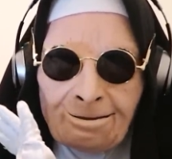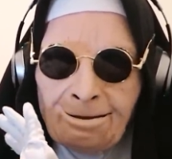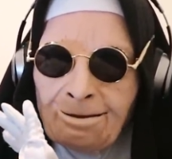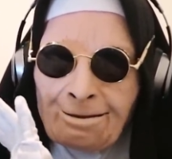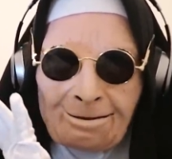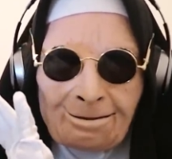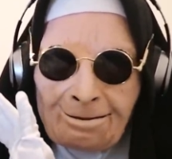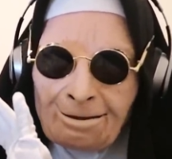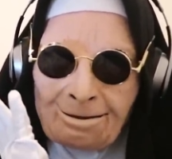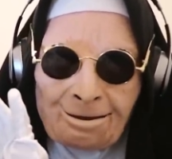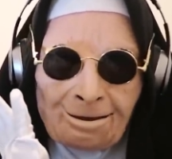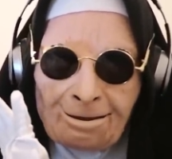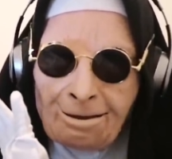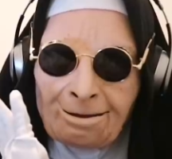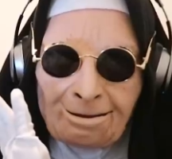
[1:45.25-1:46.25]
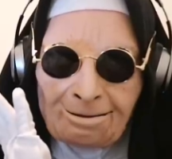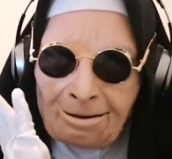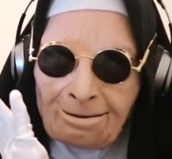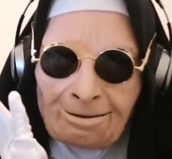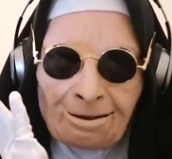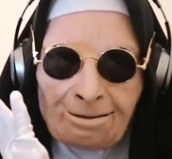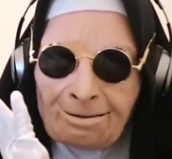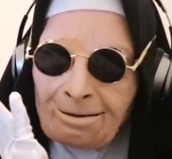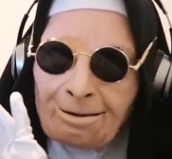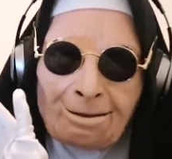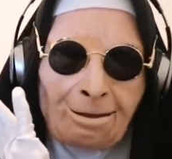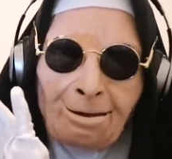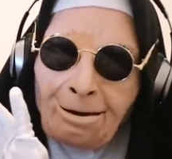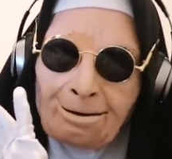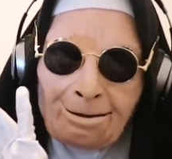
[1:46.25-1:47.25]
You're gonna start it, you know what I'm saying? You're gonna
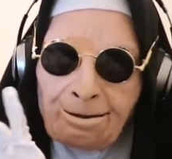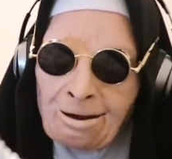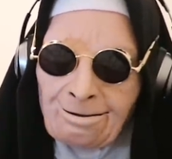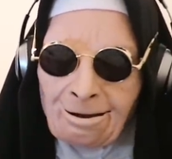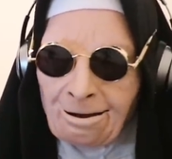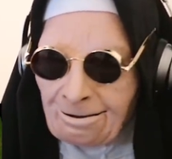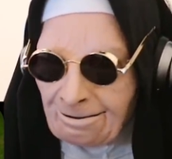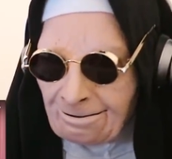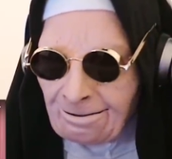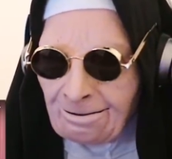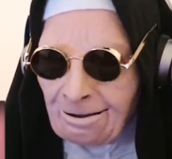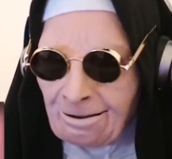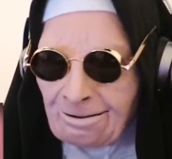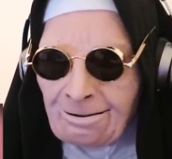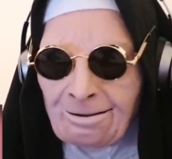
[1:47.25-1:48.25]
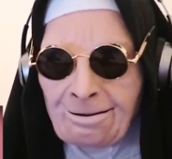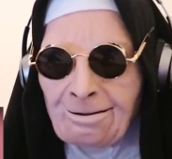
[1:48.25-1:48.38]
go all the way back here, man.